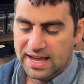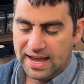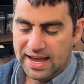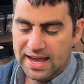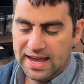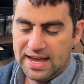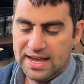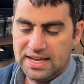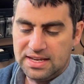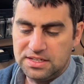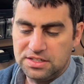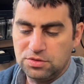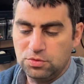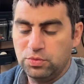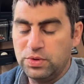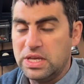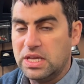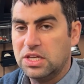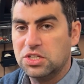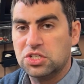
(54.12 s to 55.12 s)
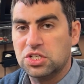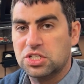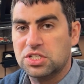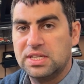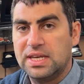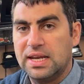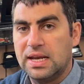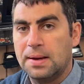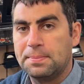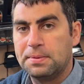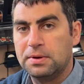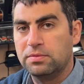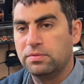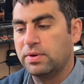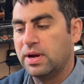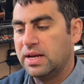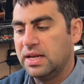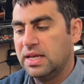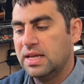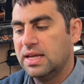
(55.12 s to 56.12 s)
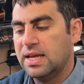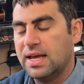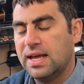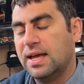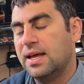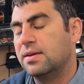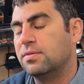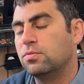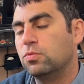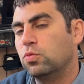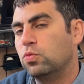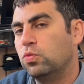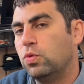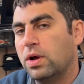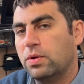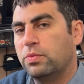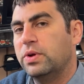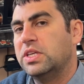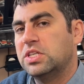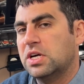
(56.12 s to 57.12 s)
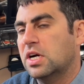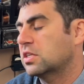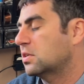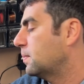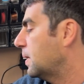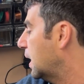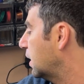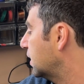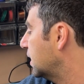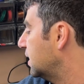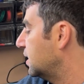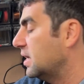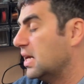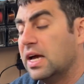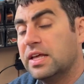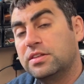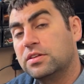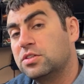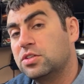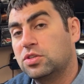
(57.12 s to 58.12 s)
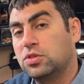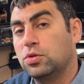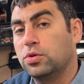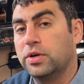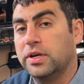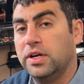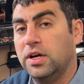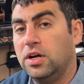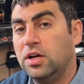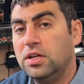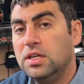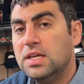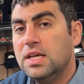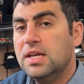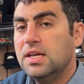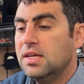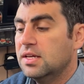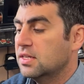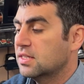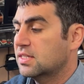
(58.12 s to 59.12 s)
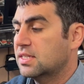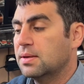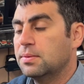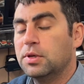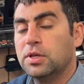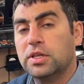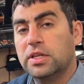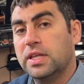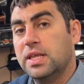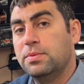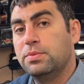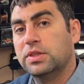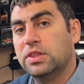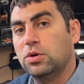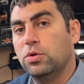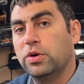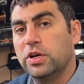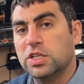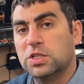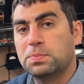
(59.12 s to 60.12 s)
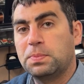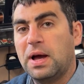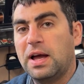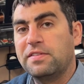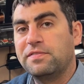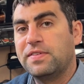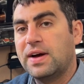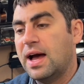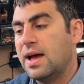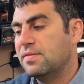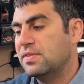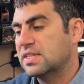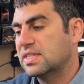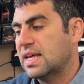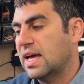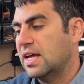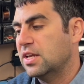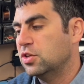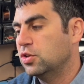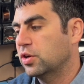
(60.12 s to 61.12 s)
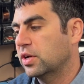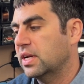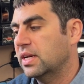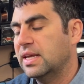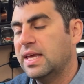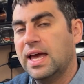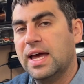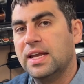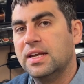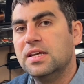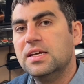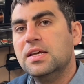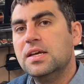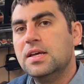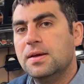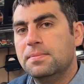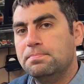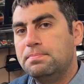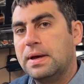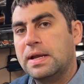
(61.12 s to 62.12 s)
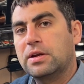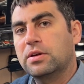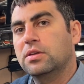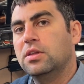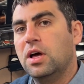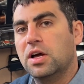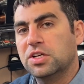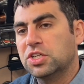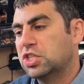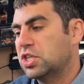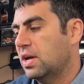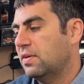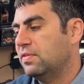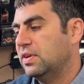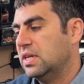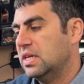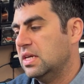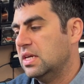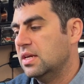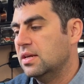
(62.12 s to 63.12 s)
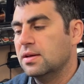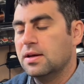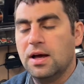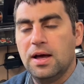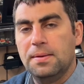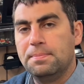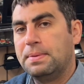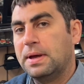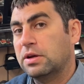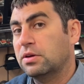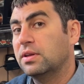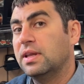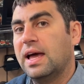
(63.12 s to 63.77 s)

And we can just get up and running. And what we talked about in the other tutorial Similarly with the Orange Pi 5 is that you're gonna get better longevity, uh, better